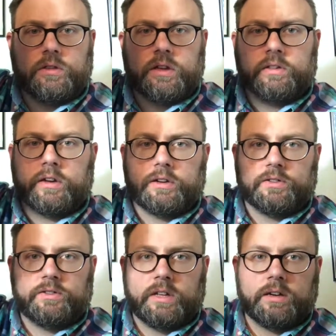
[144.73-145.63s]
thing there to
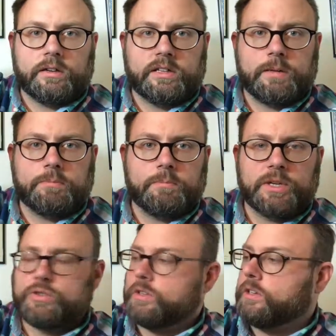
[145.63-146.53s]
set up and keep
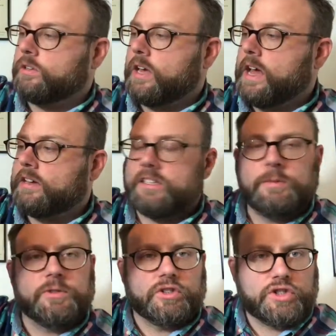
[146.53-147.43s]
make sure that the hat
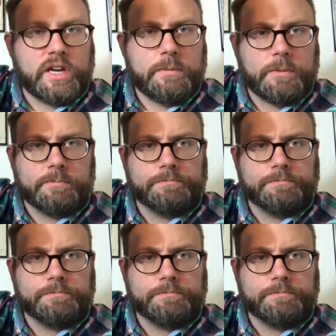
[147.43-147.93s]
keeps its shape.